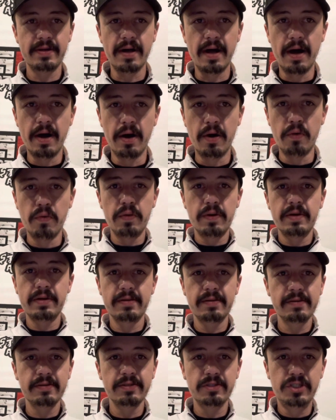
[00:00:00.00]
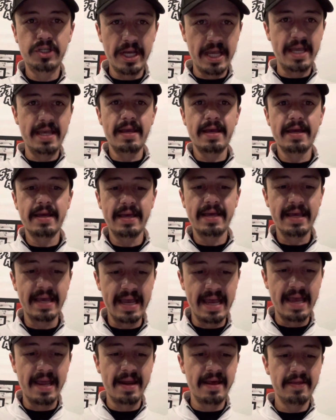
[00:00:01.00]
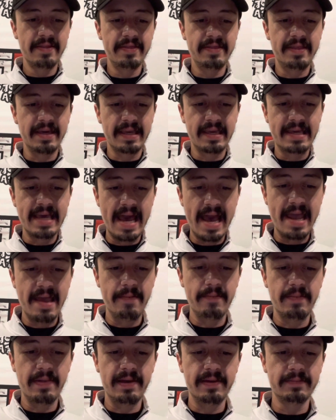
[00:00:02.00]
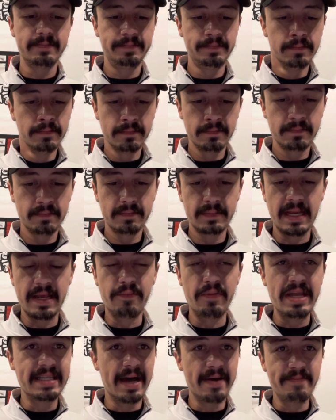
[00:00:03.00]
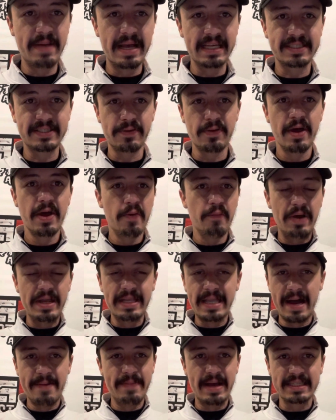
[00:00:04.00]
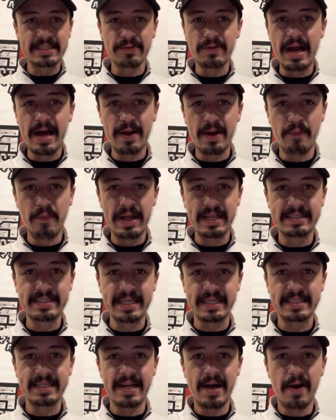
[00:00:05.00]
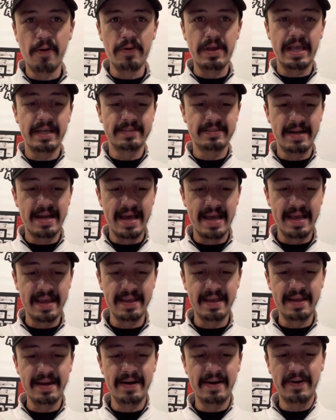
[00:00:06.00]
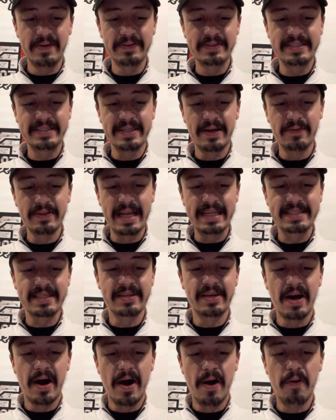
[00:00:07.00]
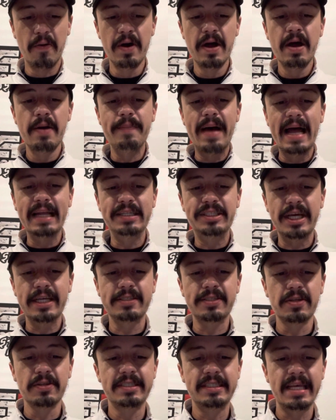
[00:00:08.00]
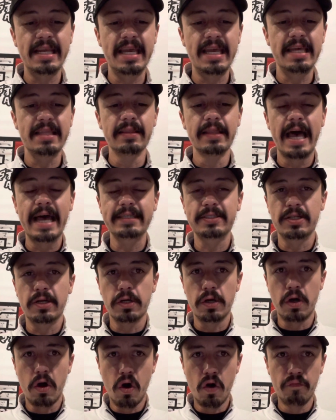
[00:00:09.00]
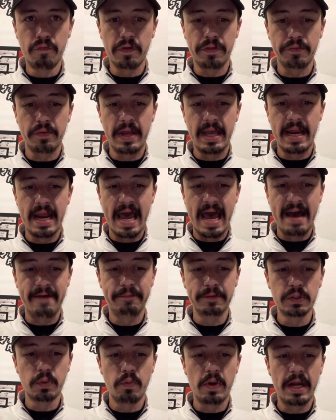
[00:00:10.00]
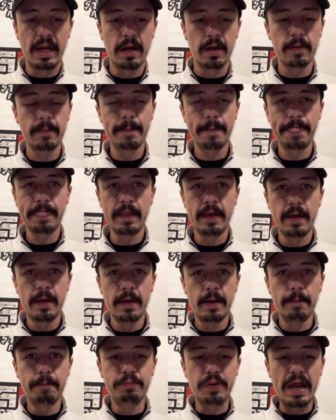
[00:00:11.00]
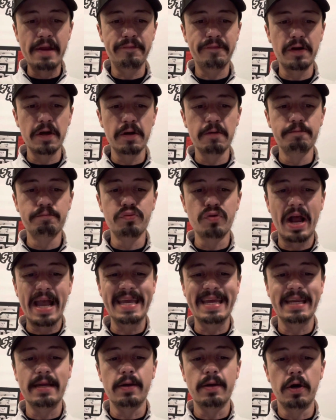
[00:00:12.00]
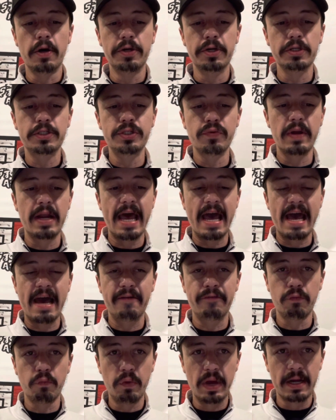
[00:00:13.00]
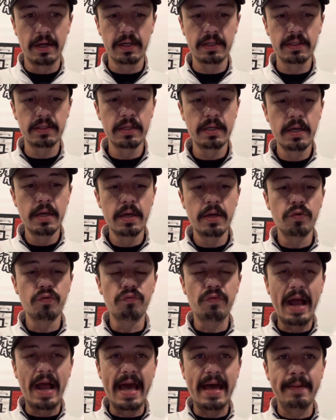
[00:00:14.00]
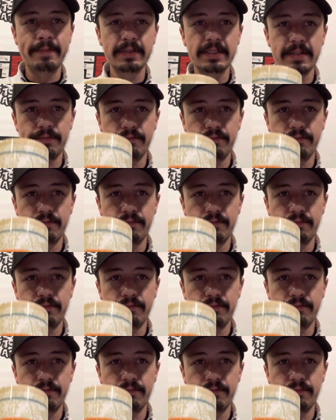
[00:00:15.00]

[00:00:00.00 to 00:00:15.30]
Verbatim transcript: OG in the game. And we done messed we done messed around and went six and zero oh yesterday. You know, so let's go. Manchester City Leicester over three and a half was a winner. Brentford Brighton under two and a half winner. Rams